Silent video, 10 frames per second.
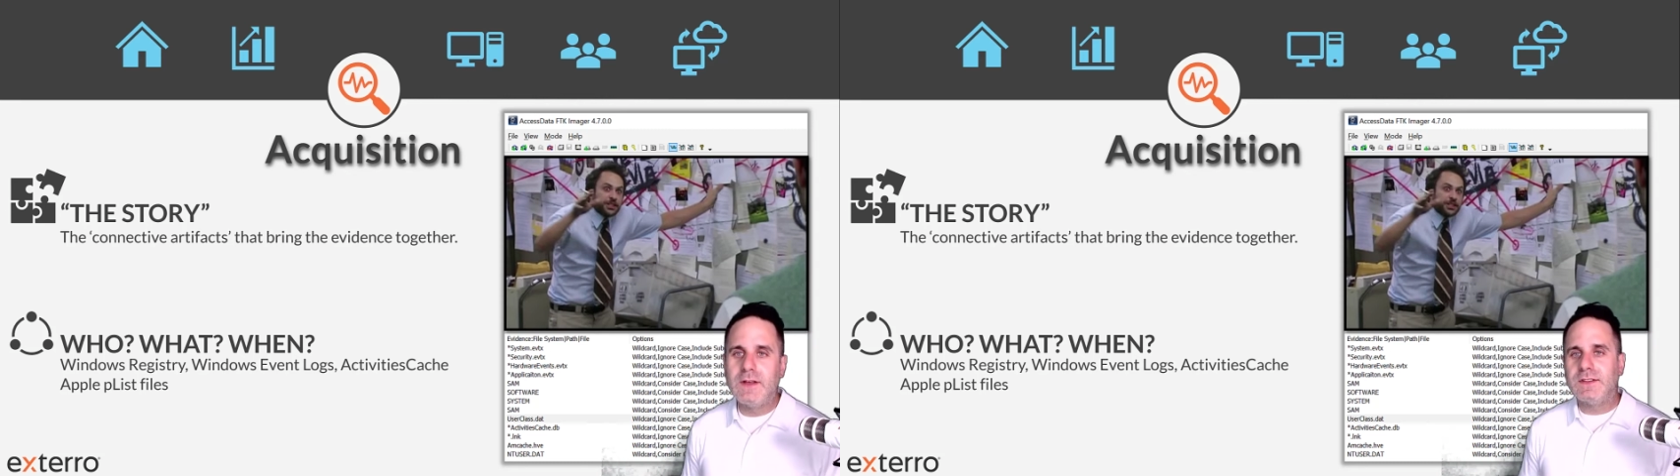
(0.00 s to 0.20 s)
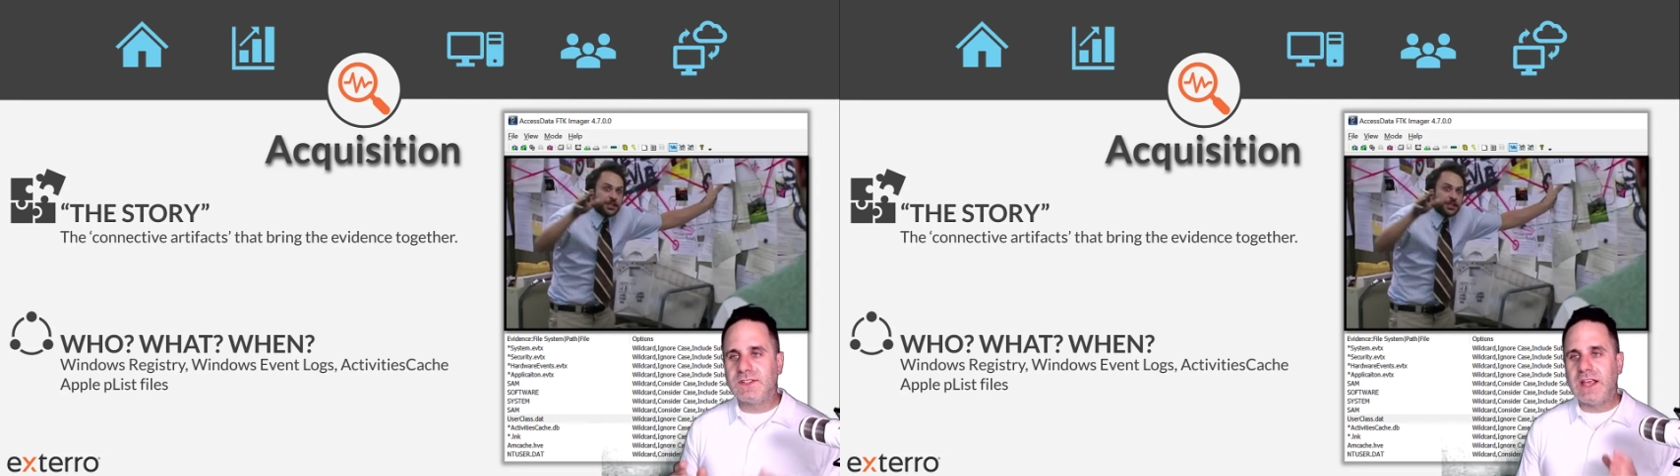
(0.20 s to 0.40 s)

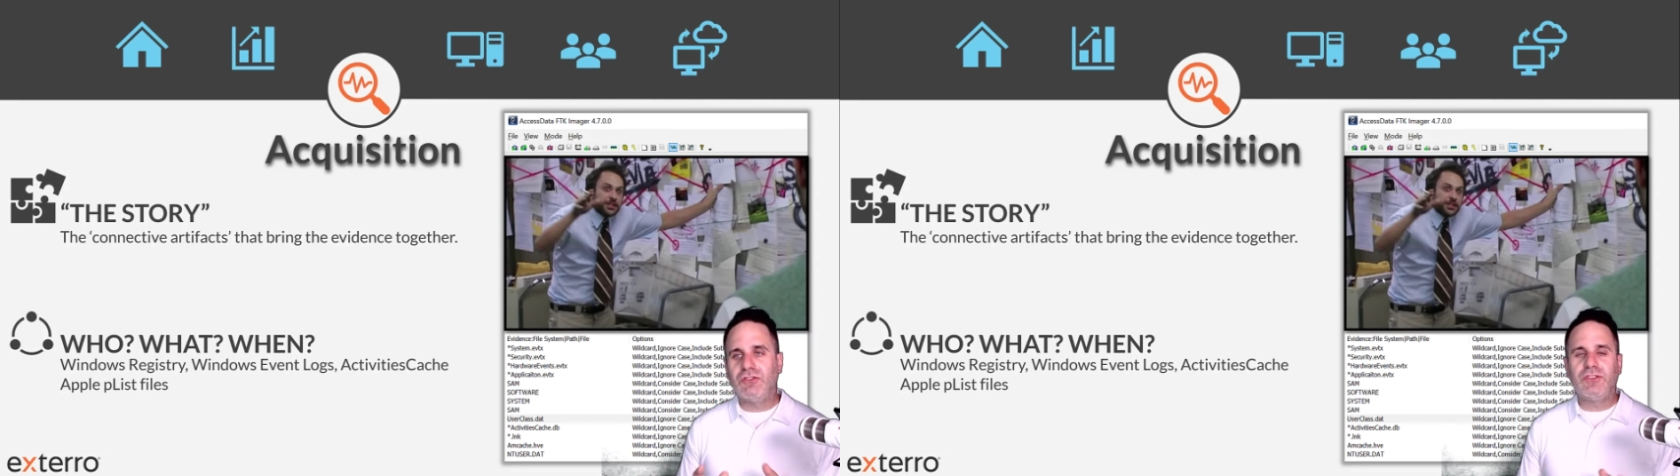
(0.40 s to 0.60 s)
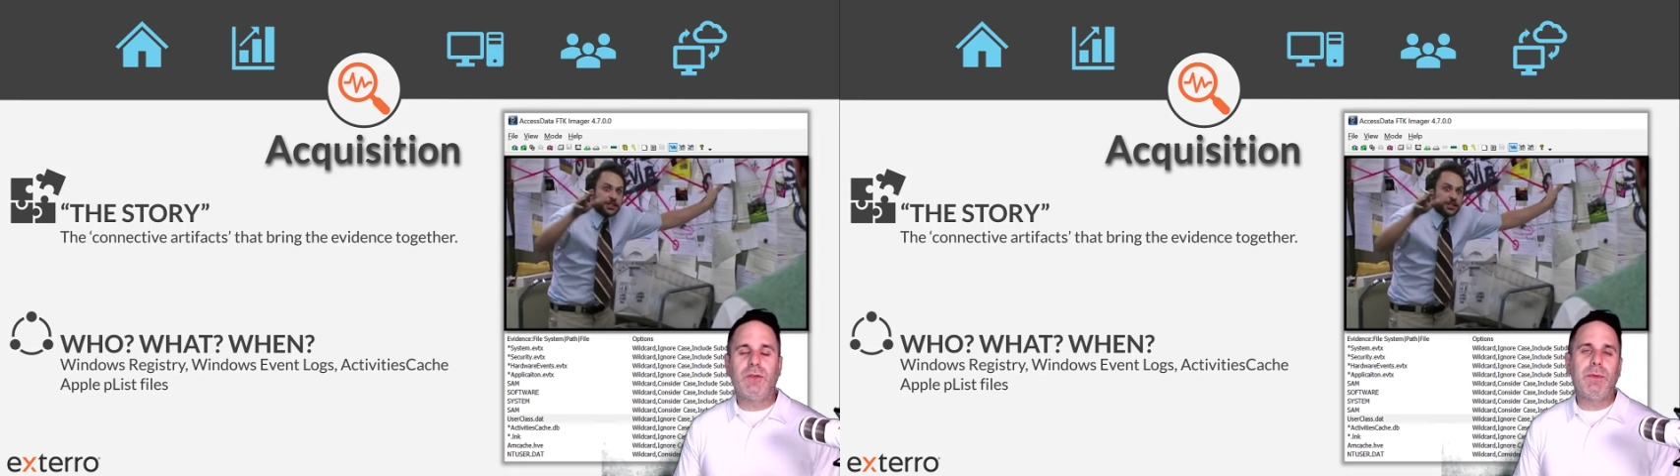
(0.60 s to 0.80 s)
The
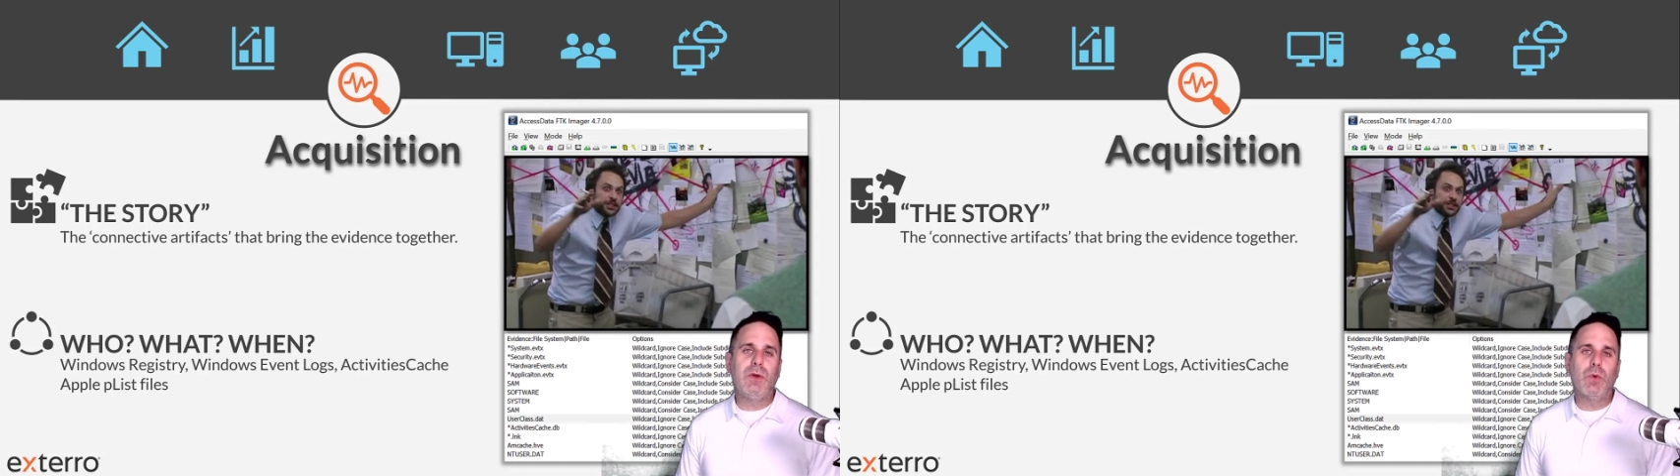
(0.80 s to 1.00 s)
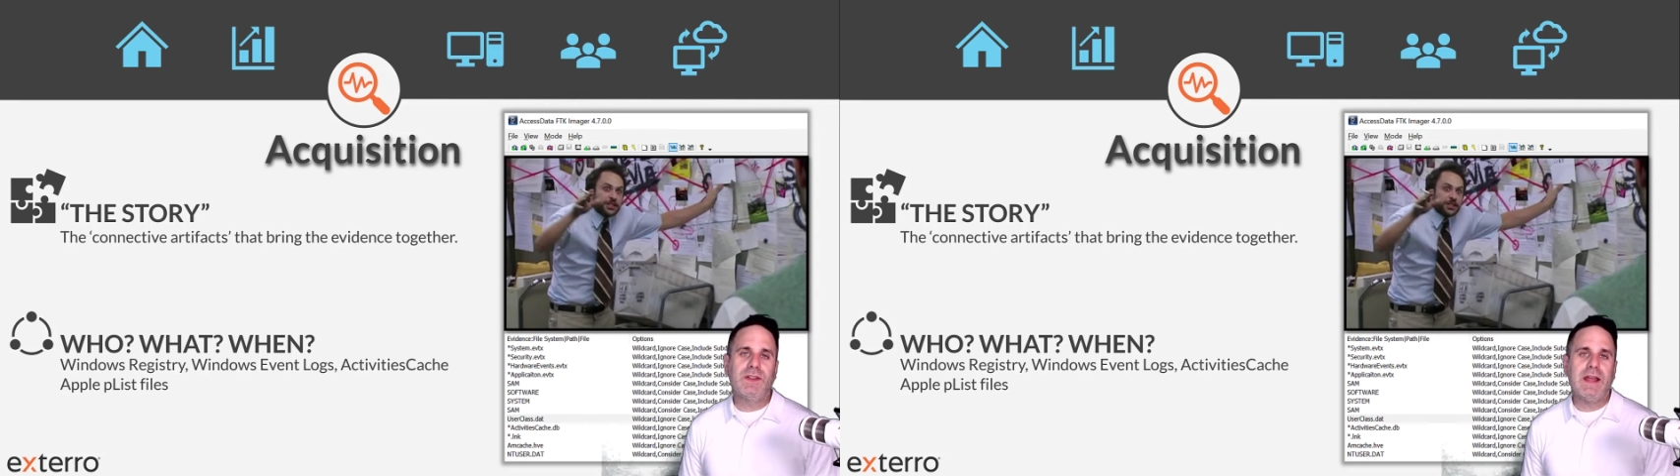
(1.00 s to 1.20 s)
schedule's still
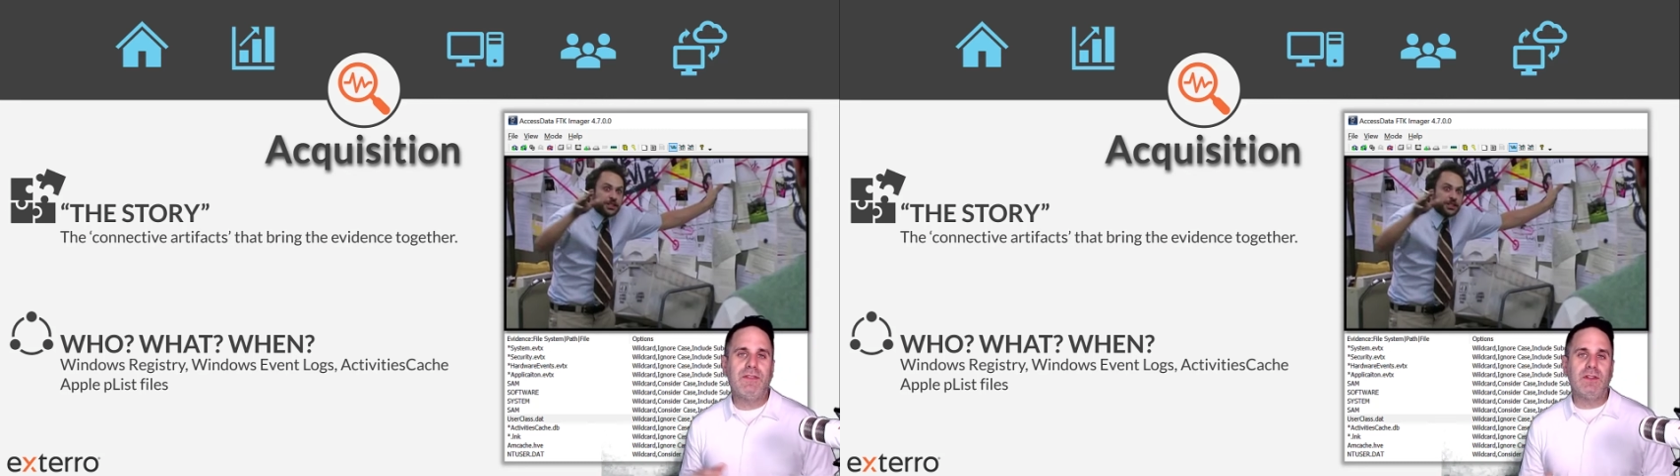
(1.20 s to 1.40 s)
being worked out in the